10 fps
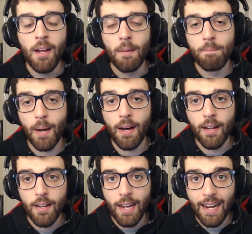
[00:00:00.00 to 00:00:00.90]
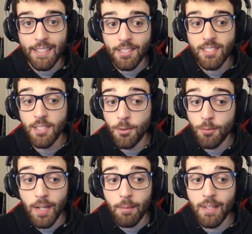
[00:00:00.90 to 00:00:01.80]
but it's still
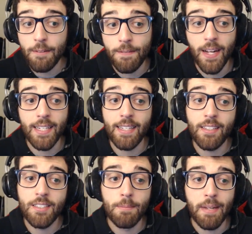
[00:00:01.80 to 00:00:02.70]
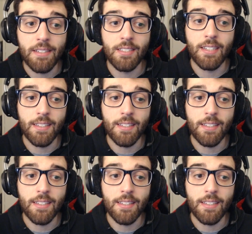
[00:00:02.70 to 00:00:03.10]
really, really fun, and it's a B tier.